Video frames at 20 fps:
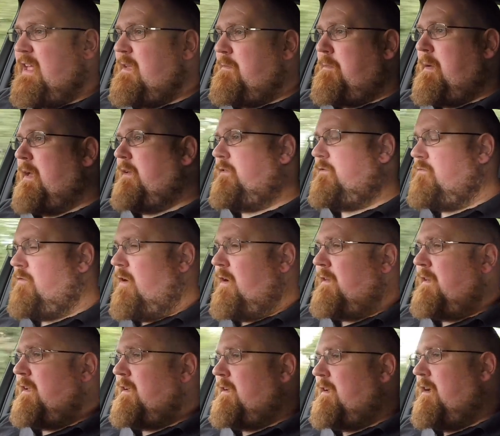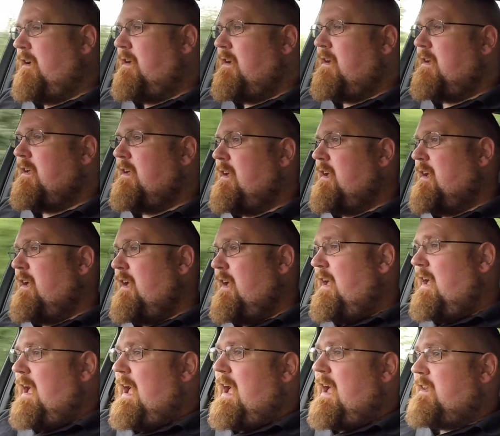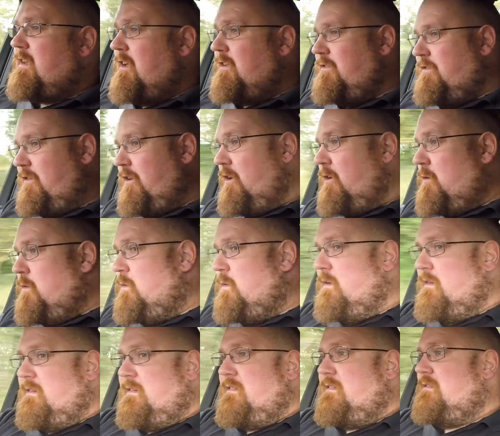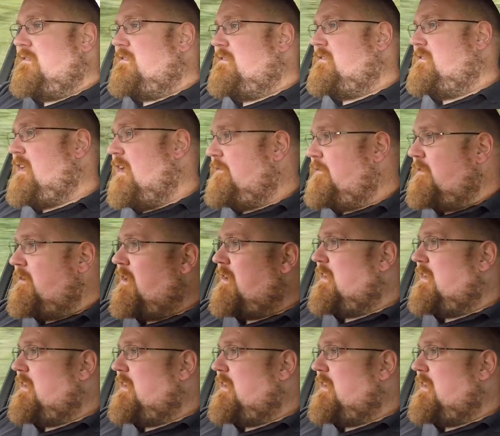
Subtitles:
best riding car. And I do definitely